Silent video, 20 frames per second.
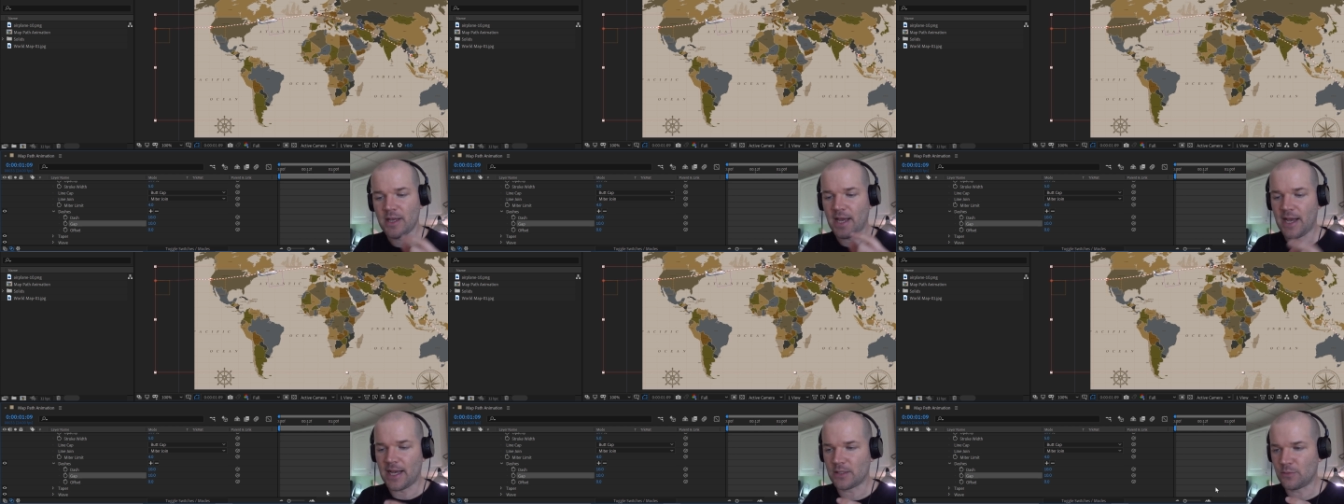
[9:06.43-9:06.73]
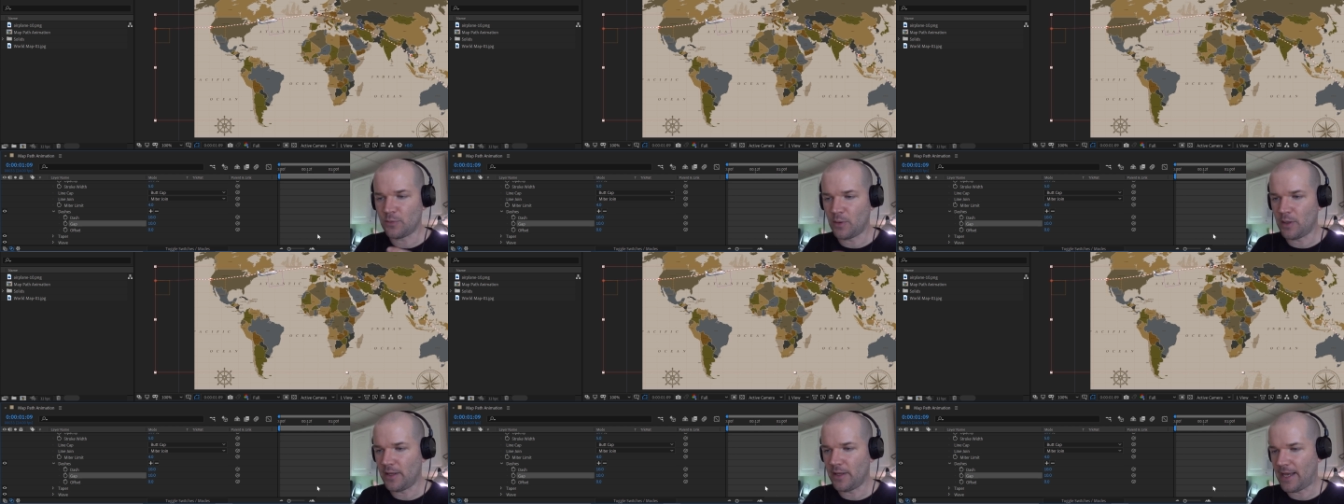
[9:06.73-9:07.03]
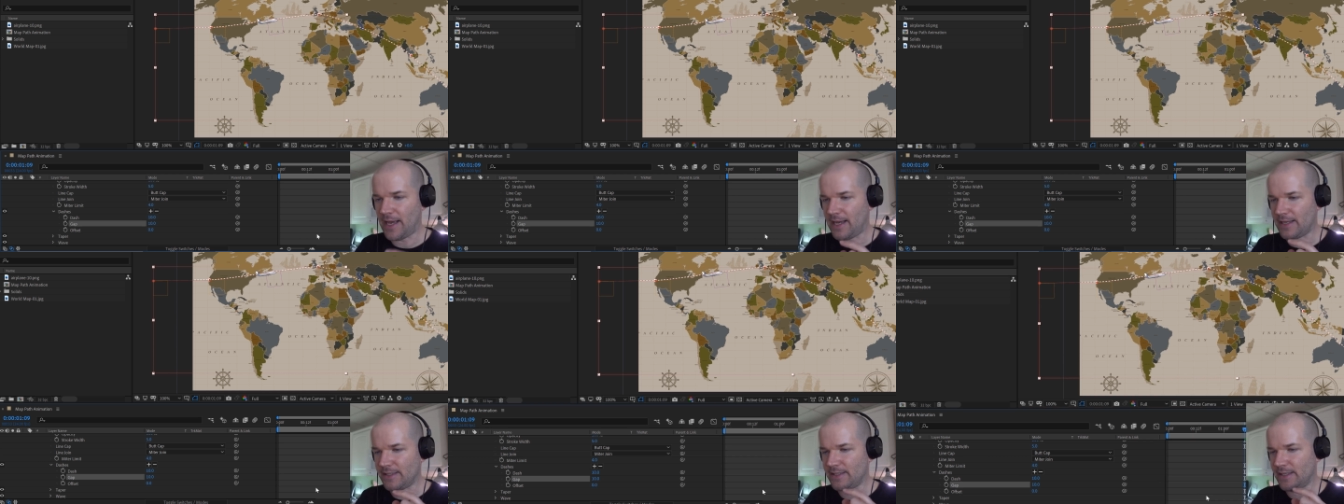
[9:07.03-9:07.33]
as well
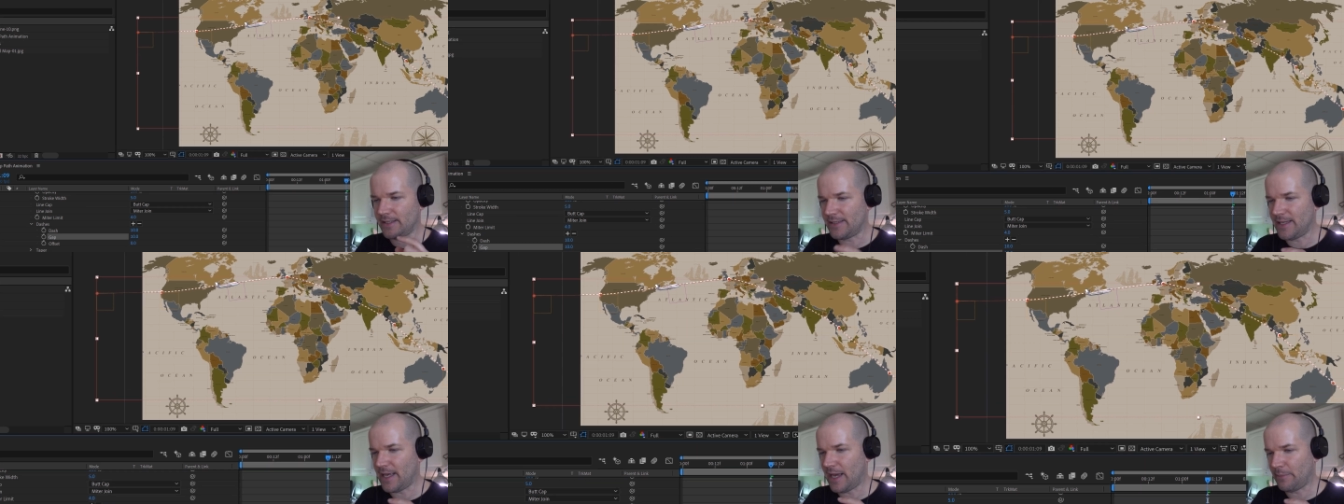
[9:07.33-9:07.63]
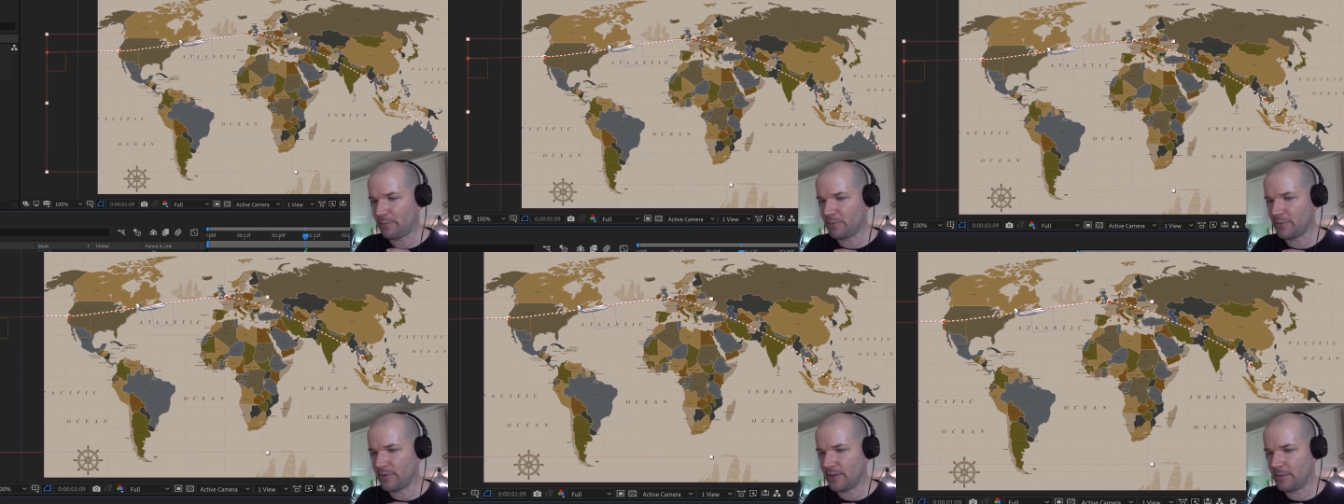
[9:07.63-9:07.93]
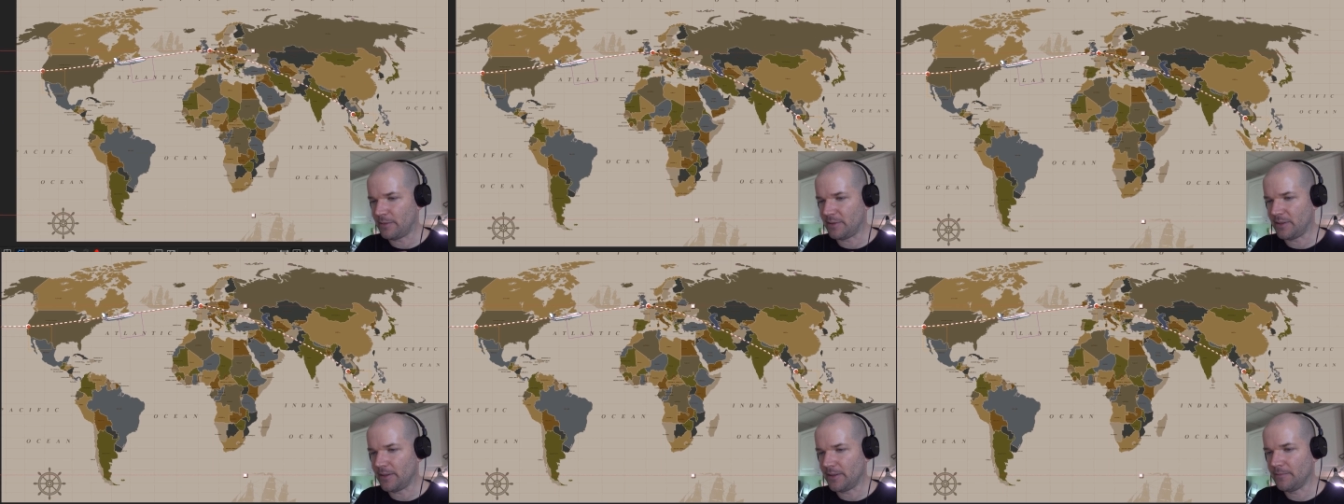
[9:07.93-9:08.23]
as a gap
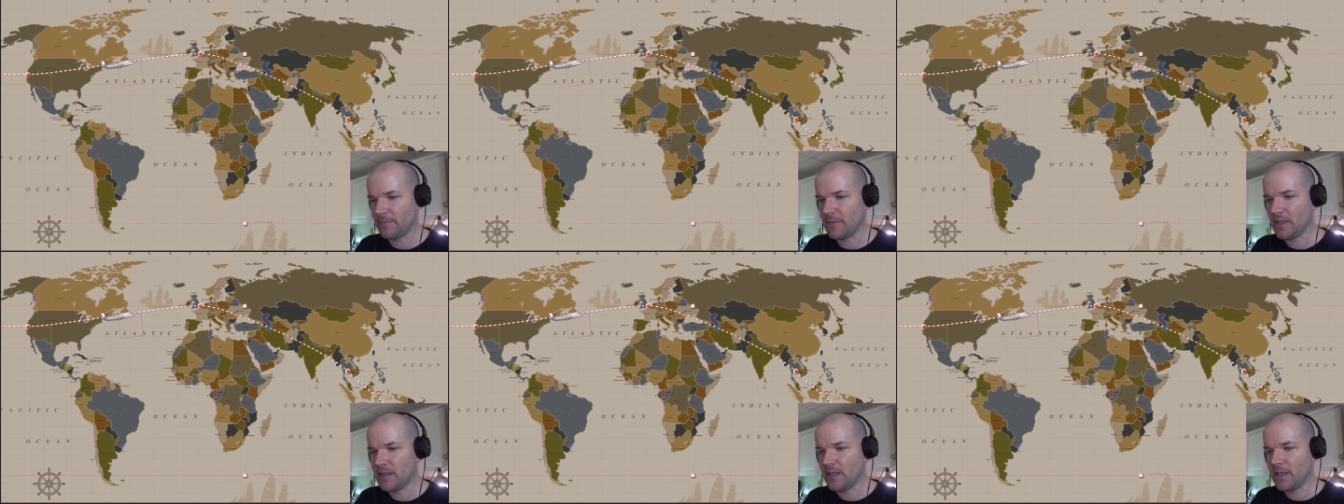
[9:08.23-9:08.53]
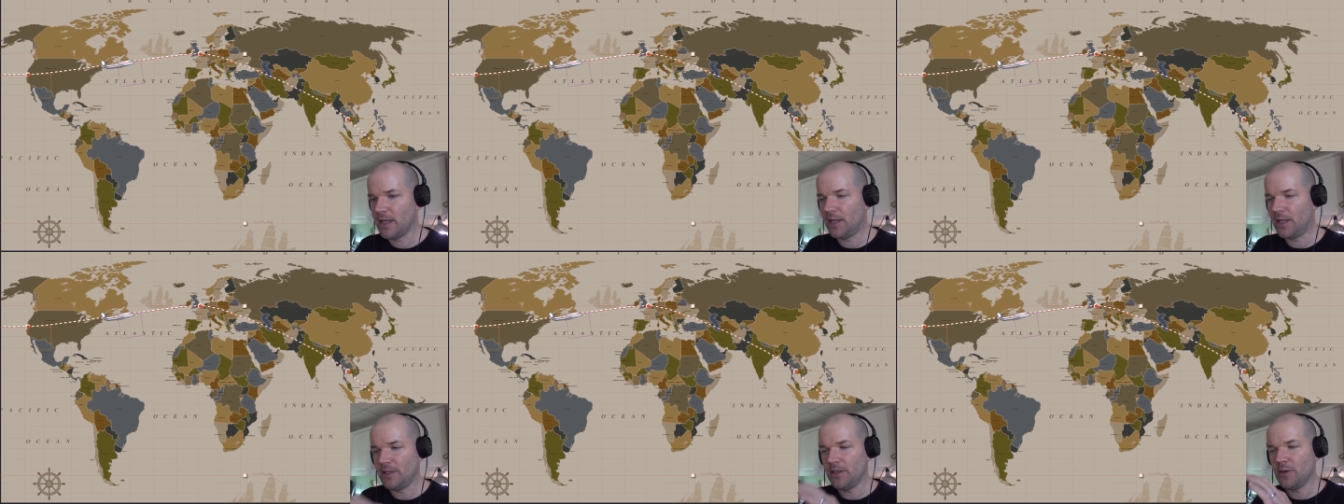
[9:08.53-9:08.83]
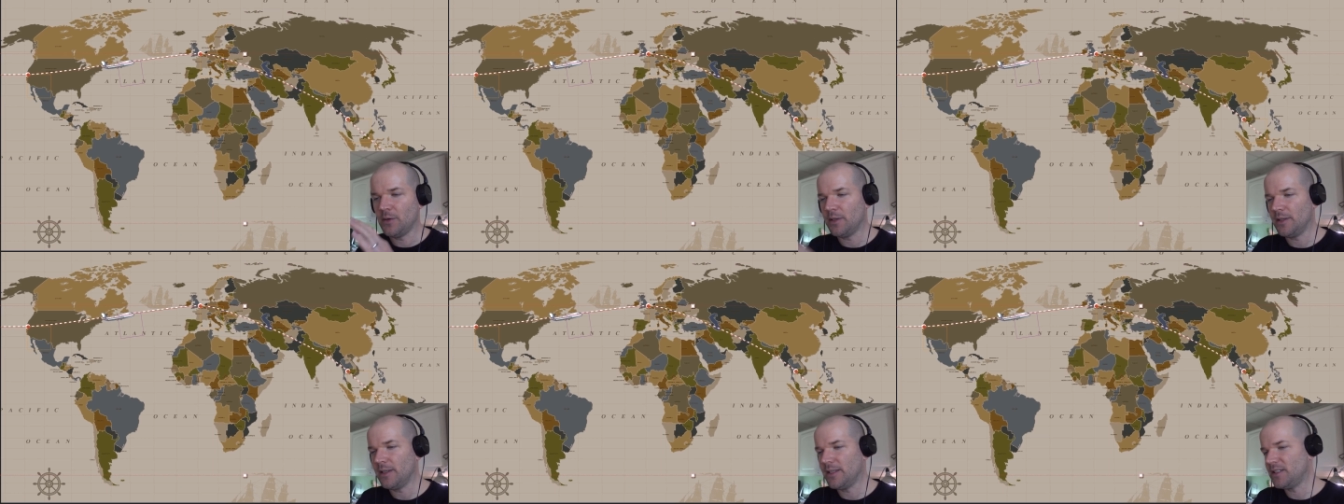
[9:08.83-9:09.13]
parameter. And you
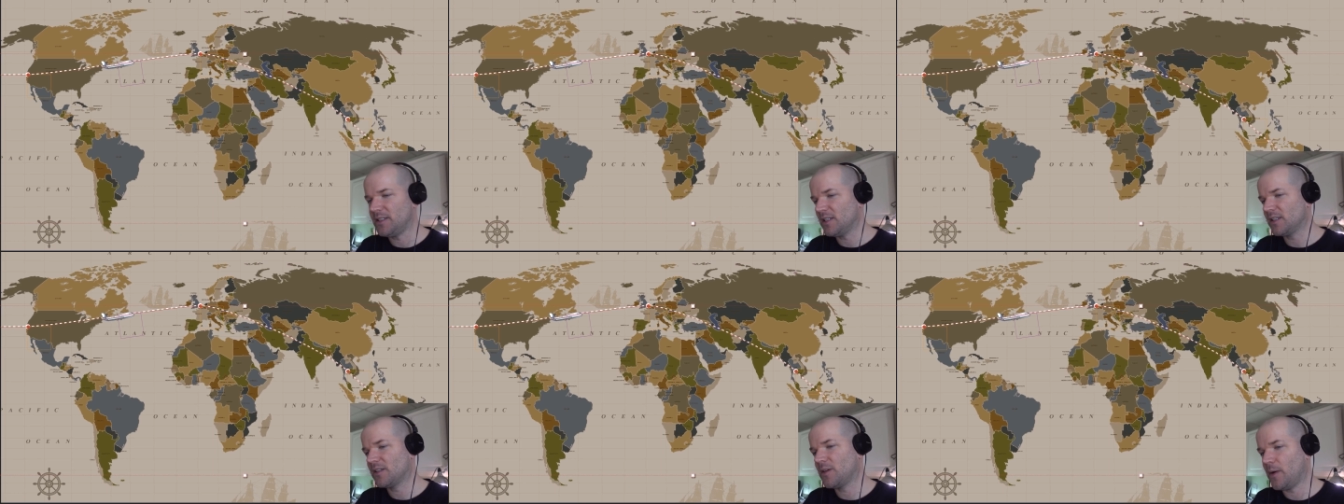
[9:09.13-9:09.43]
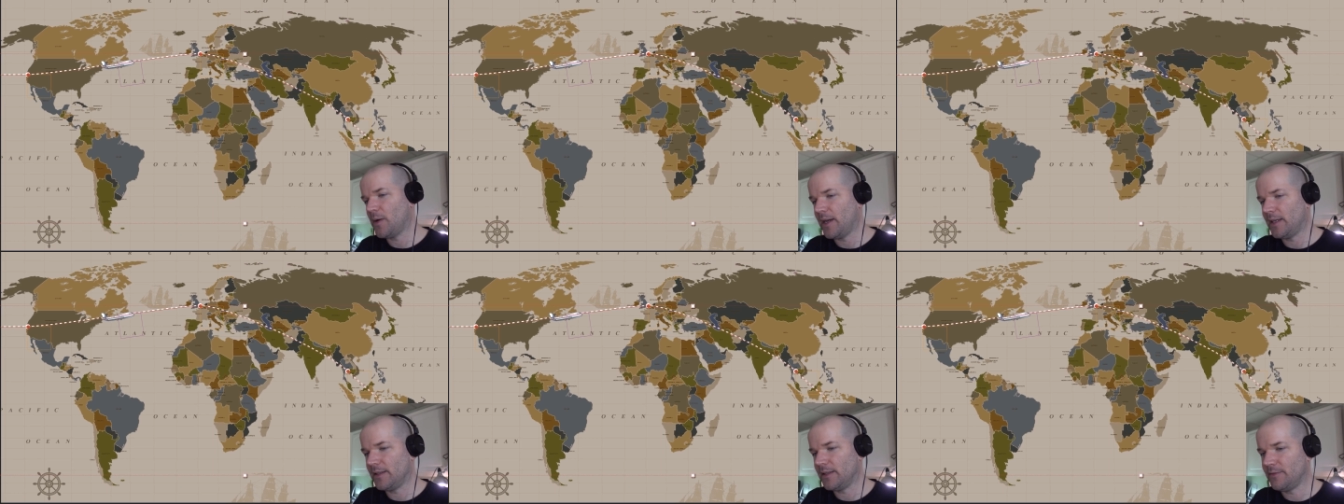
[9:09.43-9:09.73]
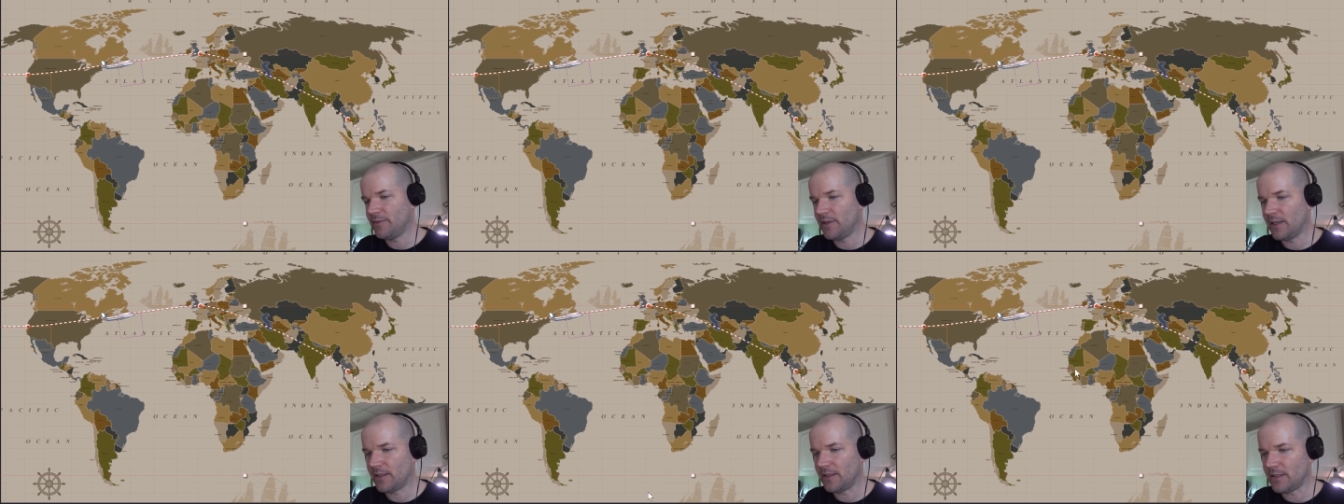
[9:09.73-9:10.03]
know what? Let's just go ahead and
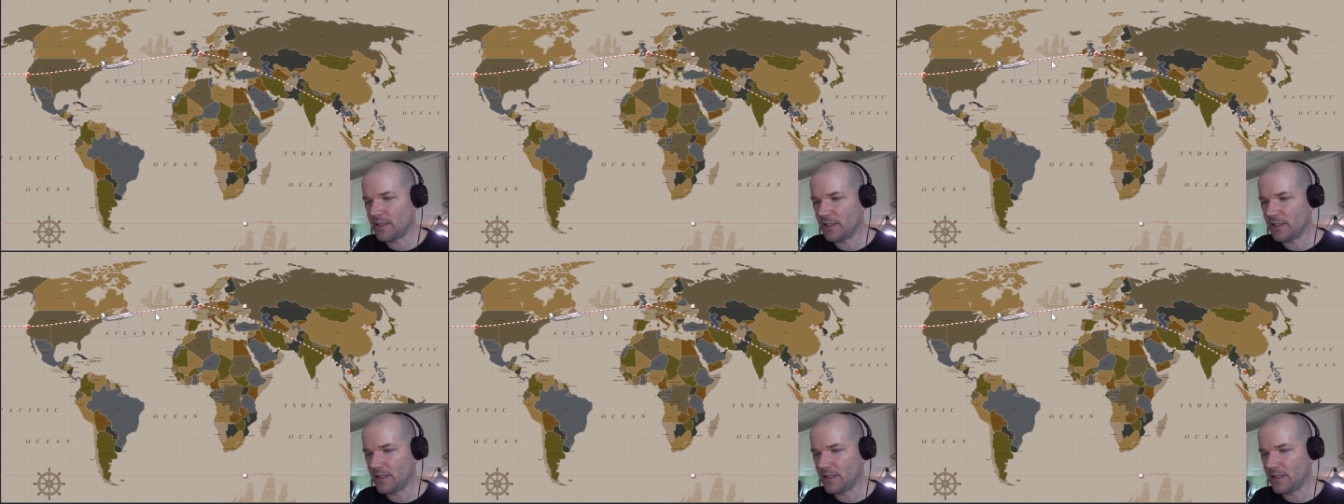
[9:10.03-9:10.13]
leave it at the